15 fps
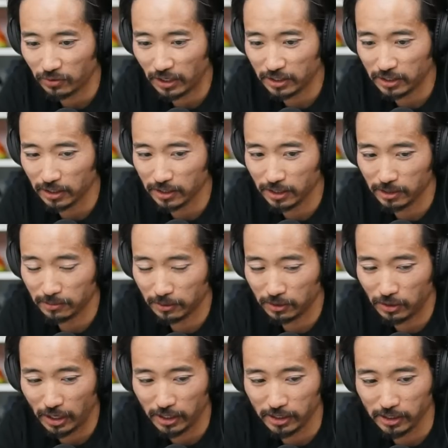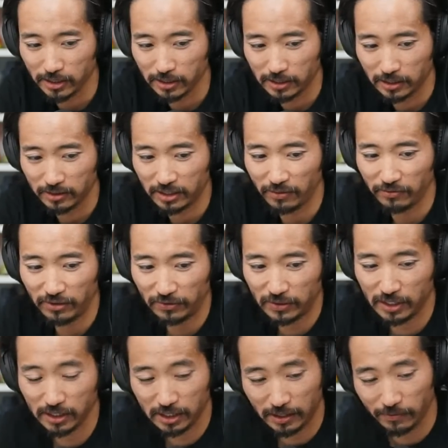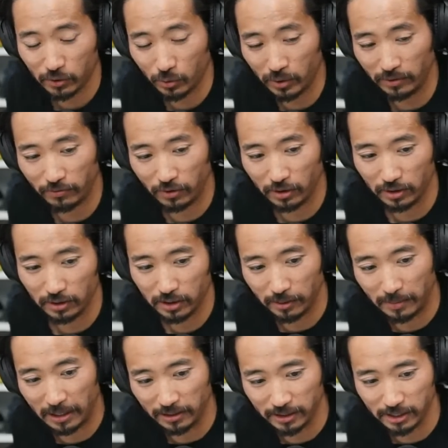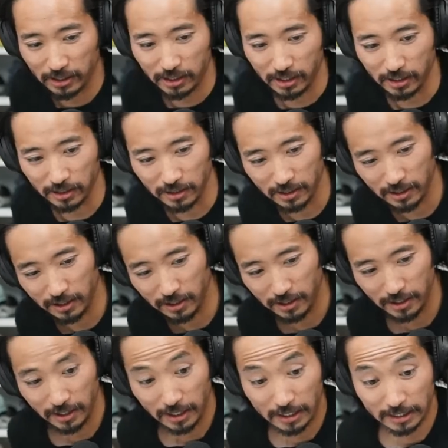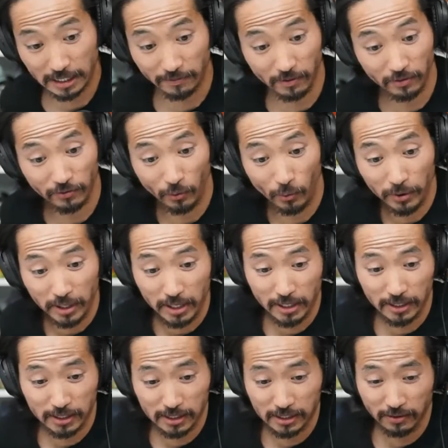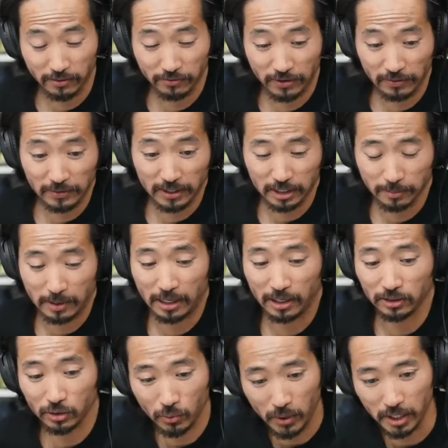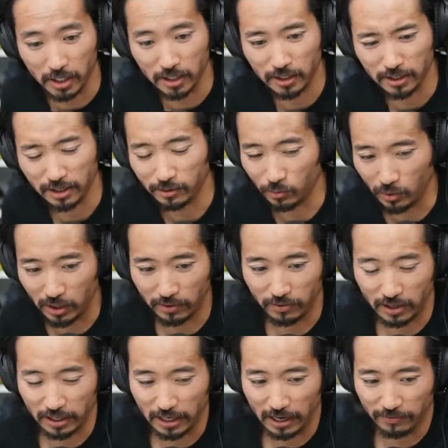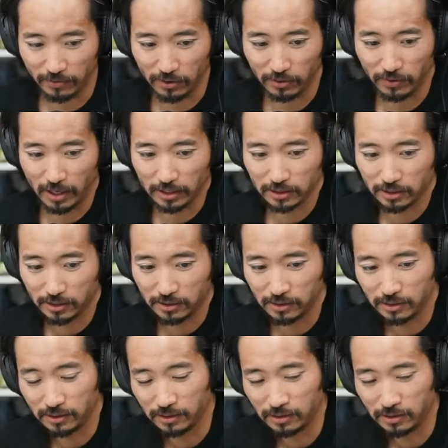Frank says his strategy is 715 to 720 for to mile 16, 740 to 750 to mile 20, and whatever I got for the rest.